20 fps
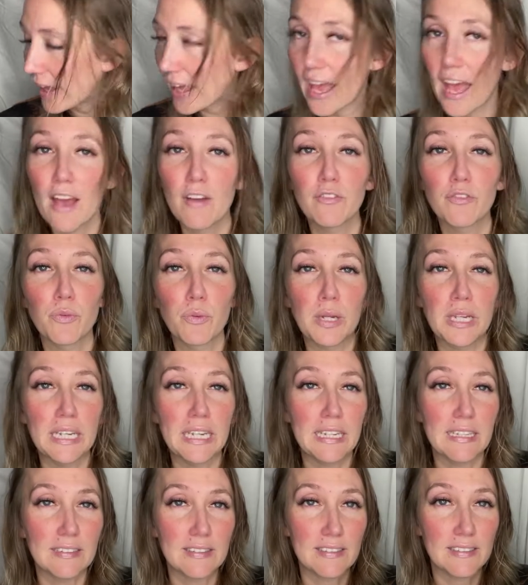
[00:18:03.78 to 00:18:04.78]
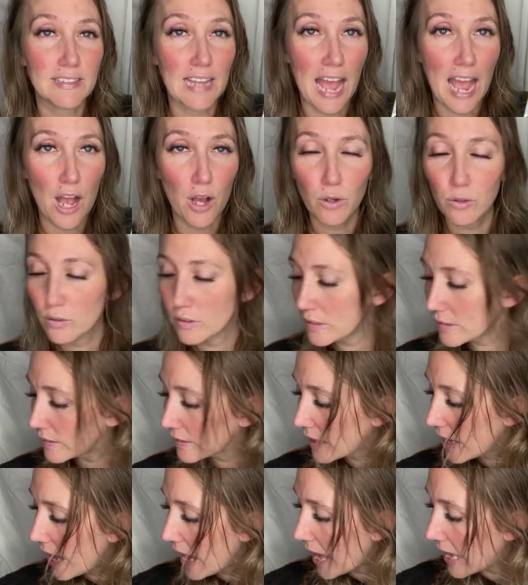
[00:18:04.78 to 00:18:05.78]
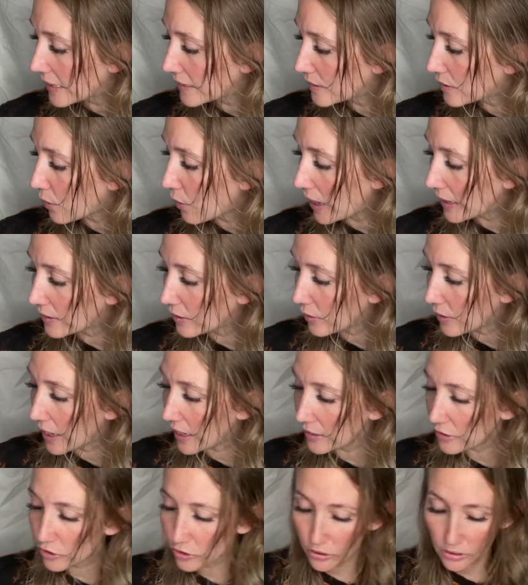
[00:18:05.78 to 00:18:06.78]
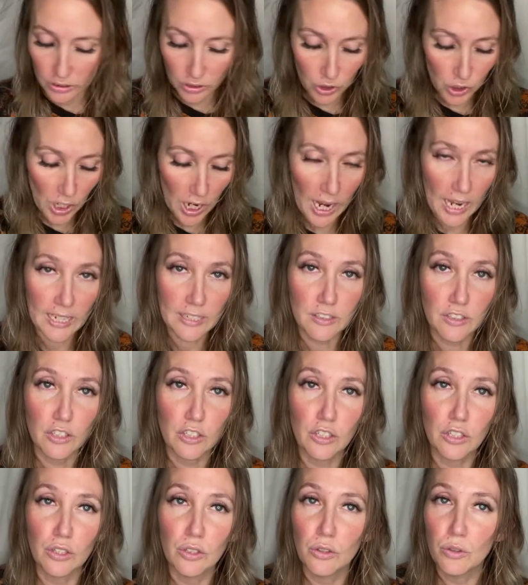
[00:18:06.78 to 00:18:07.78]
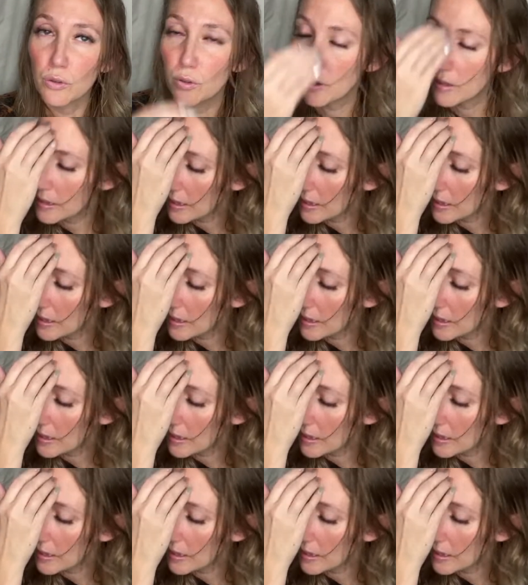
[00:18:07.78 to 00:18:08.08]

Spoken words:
have reading sounds. And so I don't actually try to